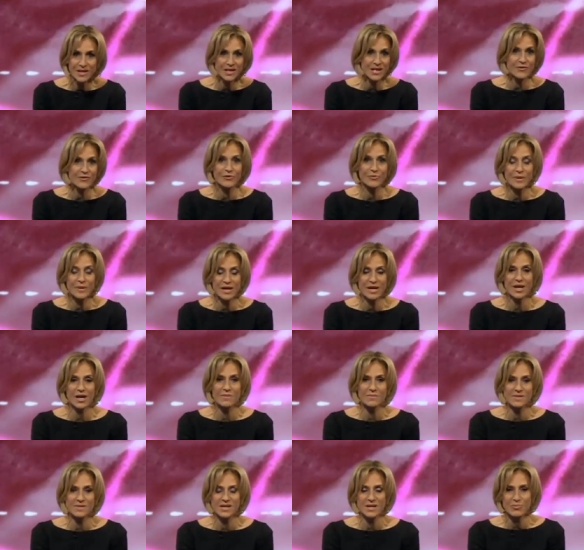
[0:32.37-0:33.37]
our love of meat
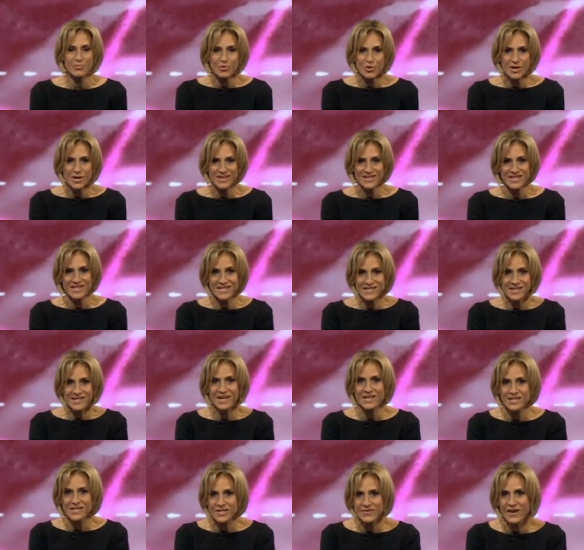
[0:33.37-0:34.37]
comes at a price.
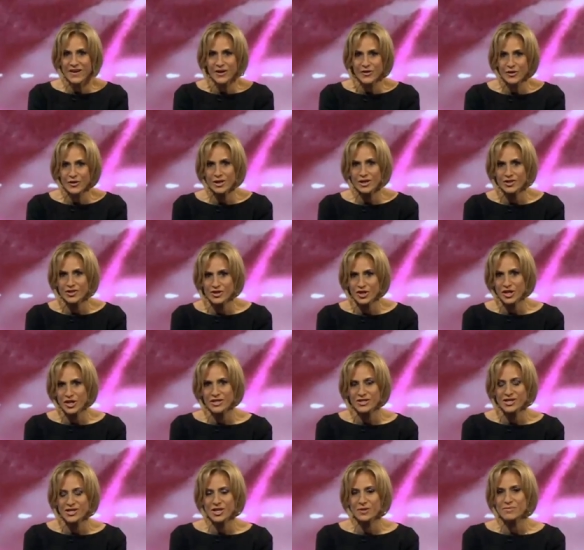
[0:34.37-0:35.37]
Intensive agriculture
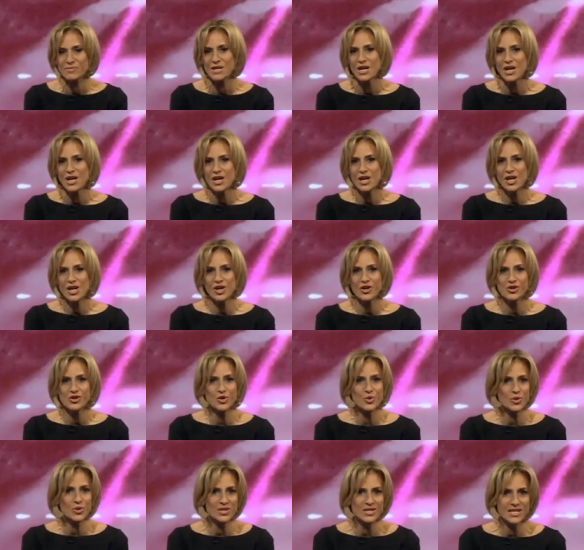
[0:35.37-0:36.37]
consumes
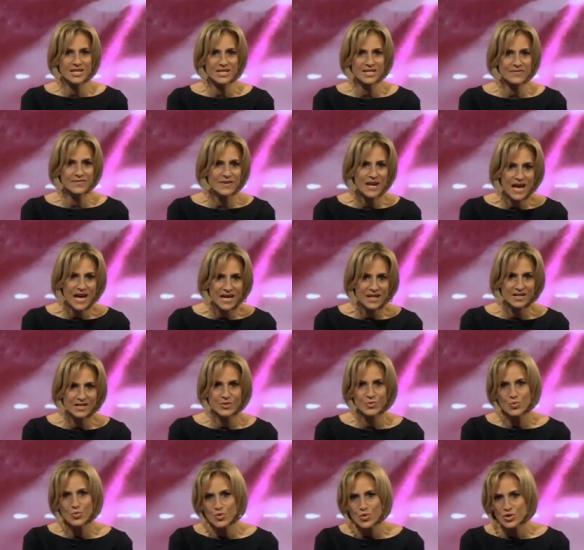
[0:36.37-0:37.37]
huge quantities of land
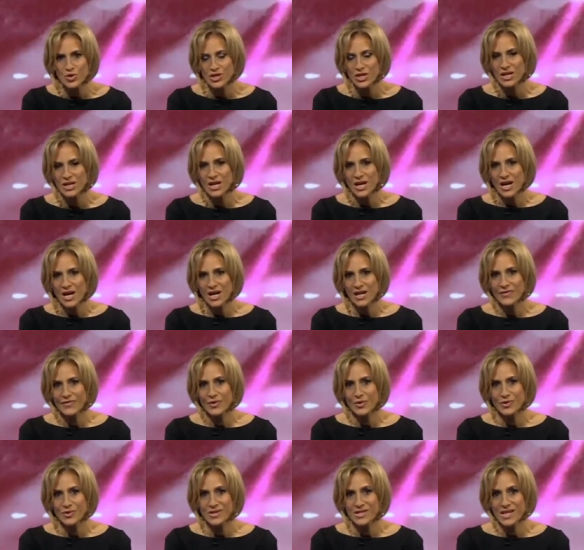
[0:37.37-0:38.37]
and water, and
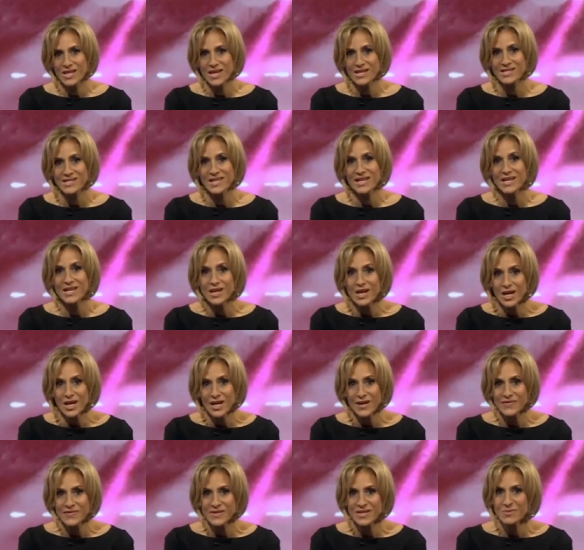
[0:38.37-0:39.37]
of course there's the
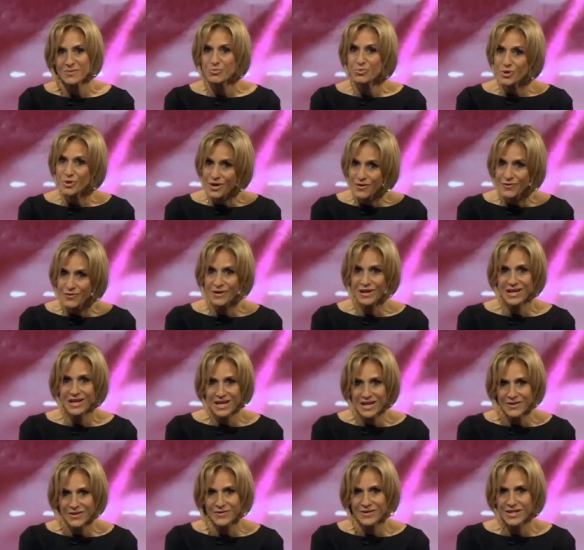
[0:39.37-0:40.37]
lives briefly
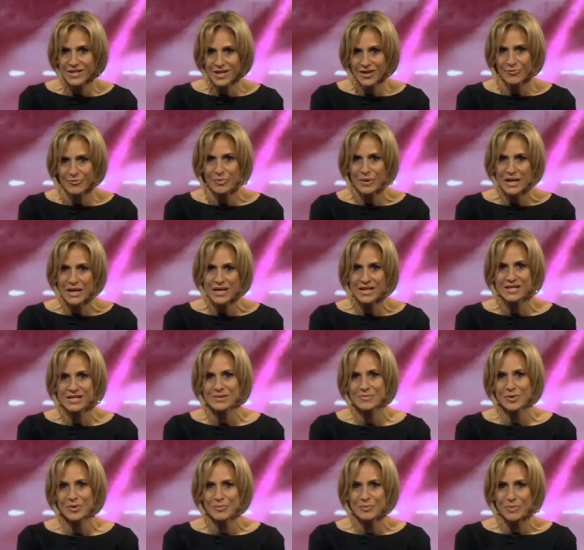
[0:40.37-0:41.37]
lived of billions
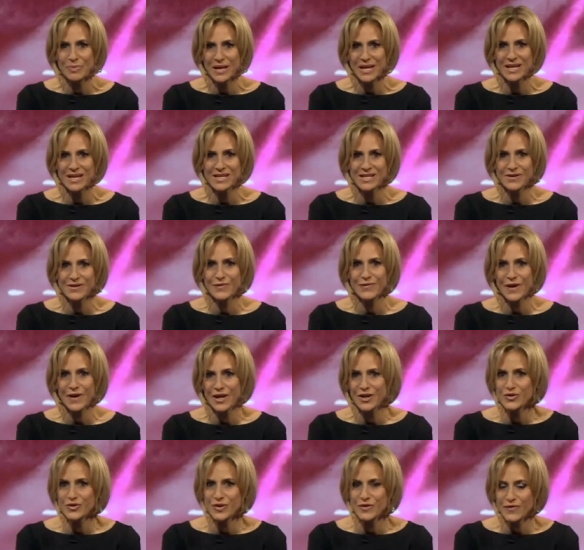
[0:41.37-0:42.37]
upon billions of
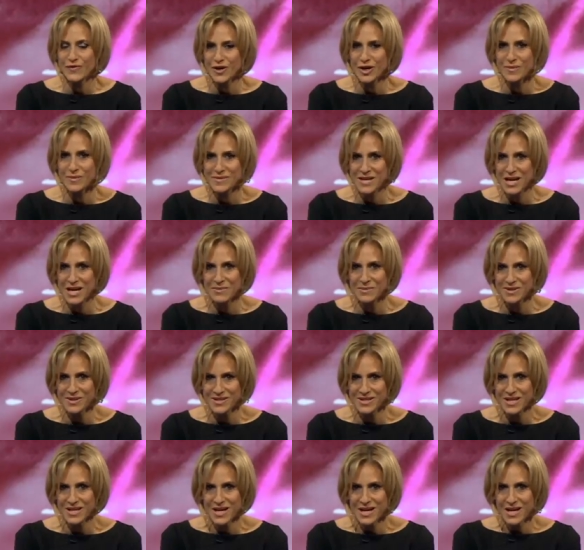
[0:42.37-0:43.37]
factory farmed
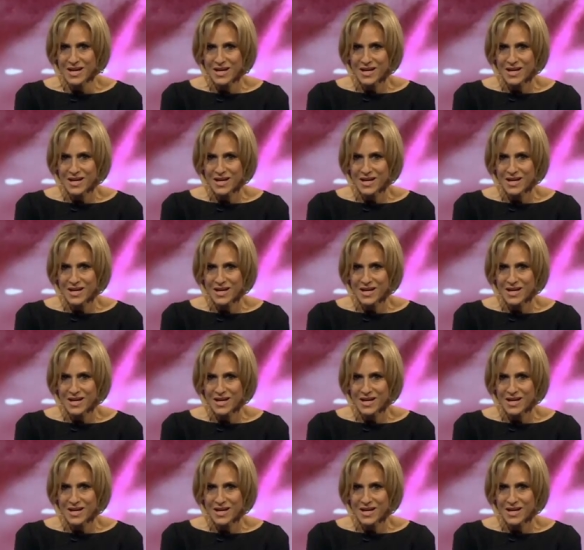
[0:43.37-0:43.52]
animals.